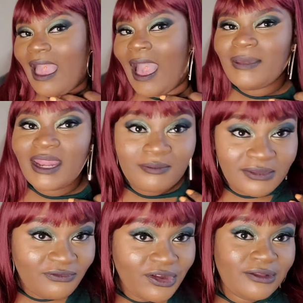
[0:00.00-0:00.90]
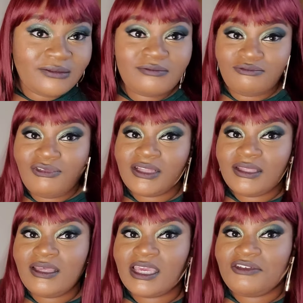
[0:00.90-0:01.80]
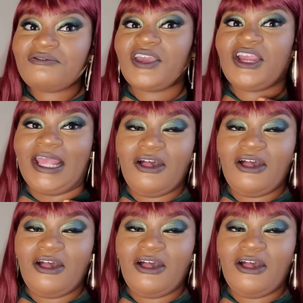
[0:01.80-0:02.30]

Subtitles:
I mean, I'm really looking very